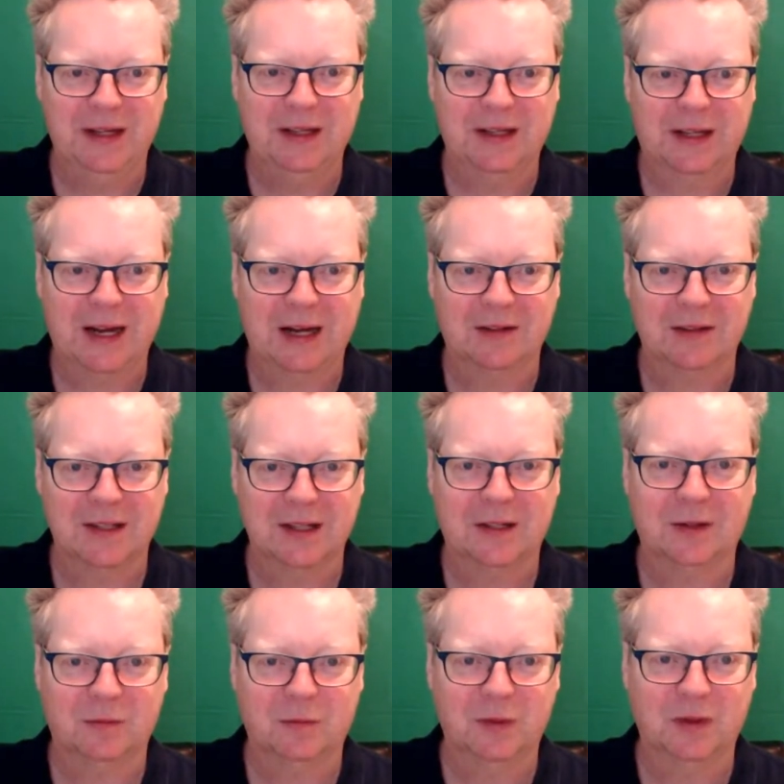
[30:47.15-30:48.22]
in the
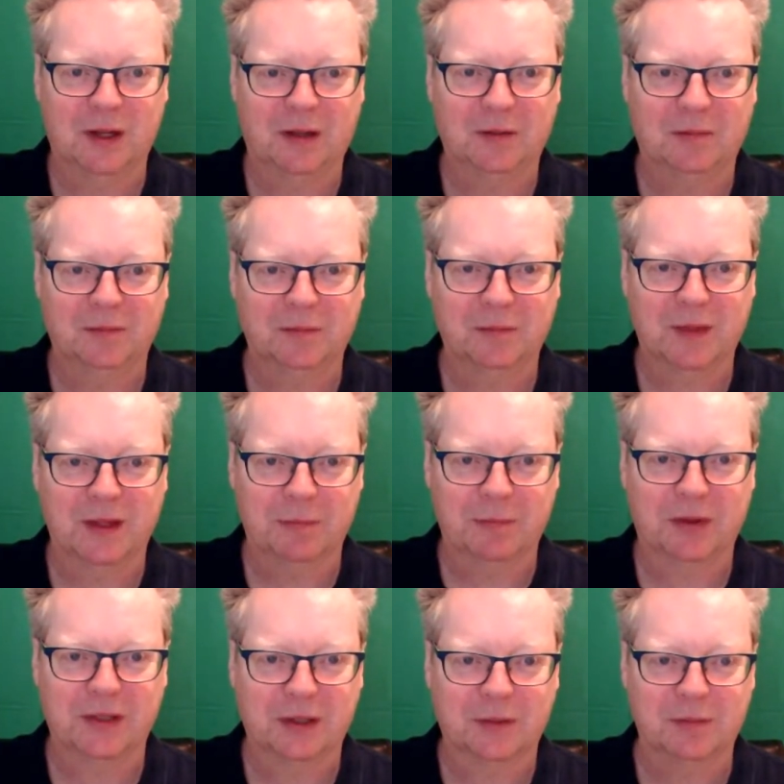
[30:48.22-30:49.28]
carousel will
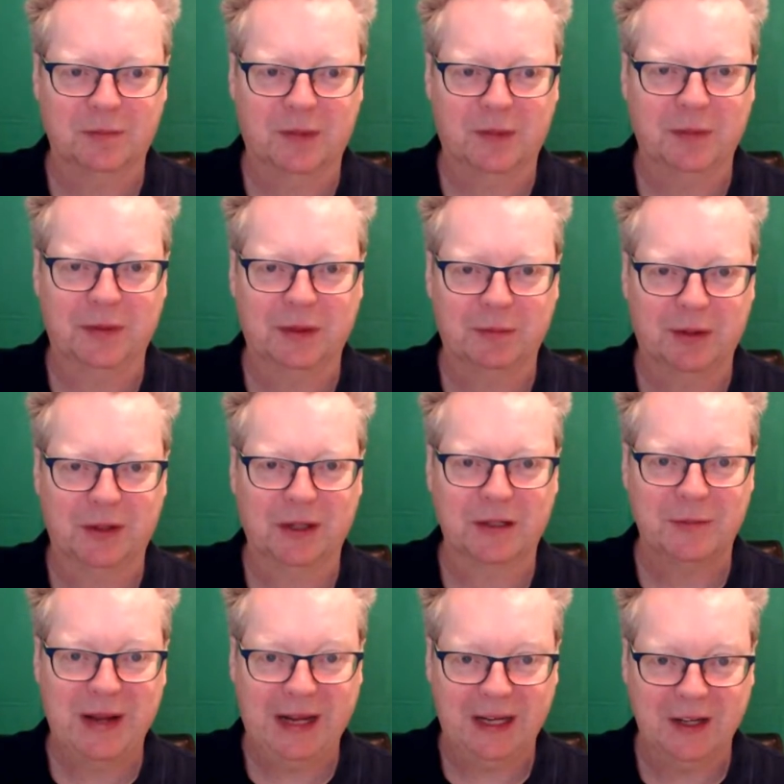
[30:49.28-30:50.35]
the product might be on the
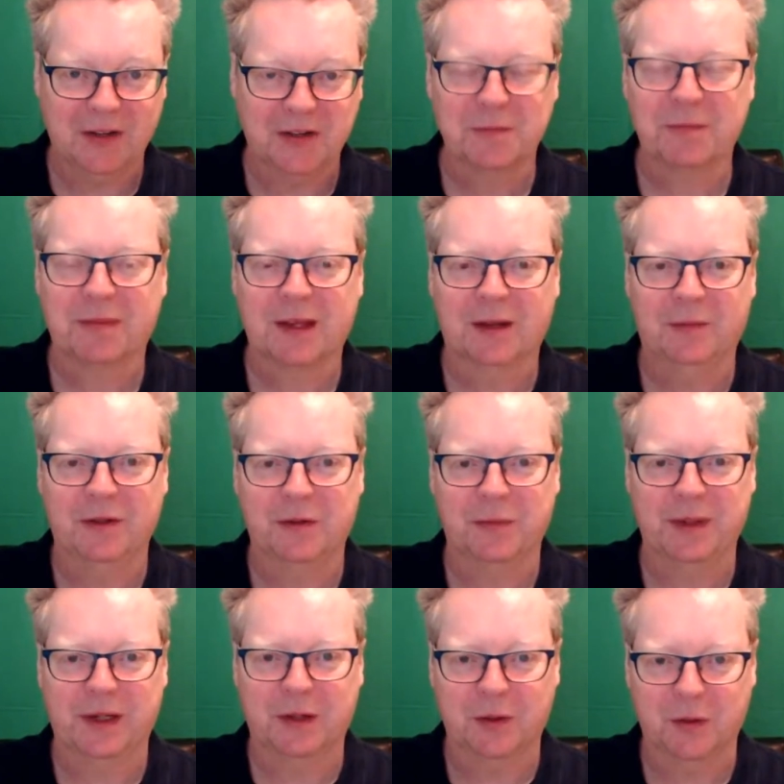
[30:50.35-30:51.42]
products page,
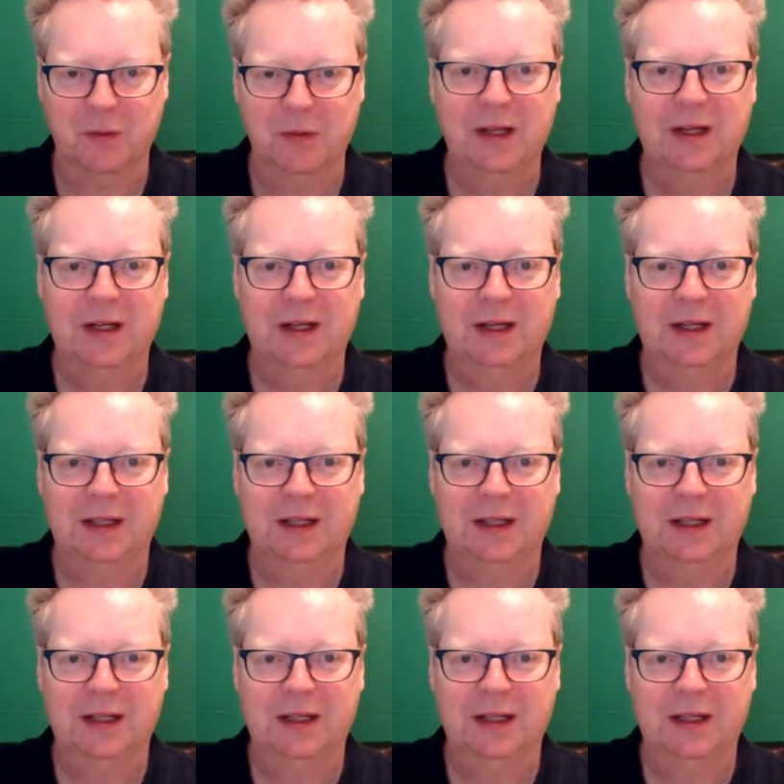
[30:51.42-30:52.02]
which would be cool.